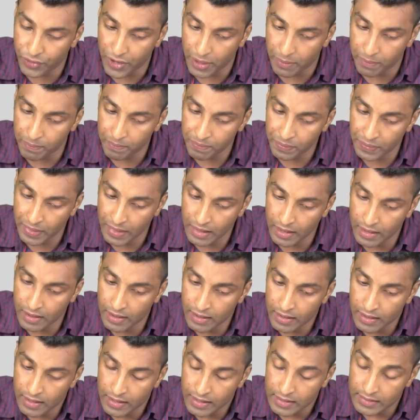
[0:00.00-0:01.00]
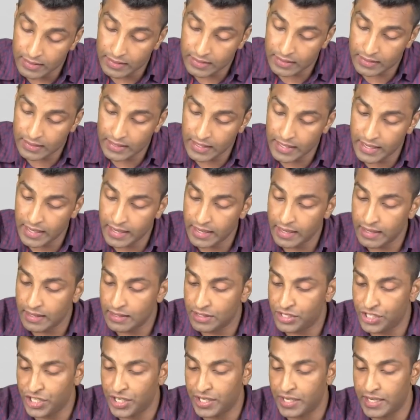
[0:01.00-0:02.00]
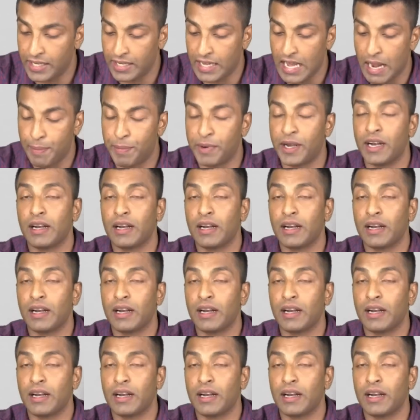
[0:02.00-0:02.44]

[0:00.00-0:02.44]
from CGT,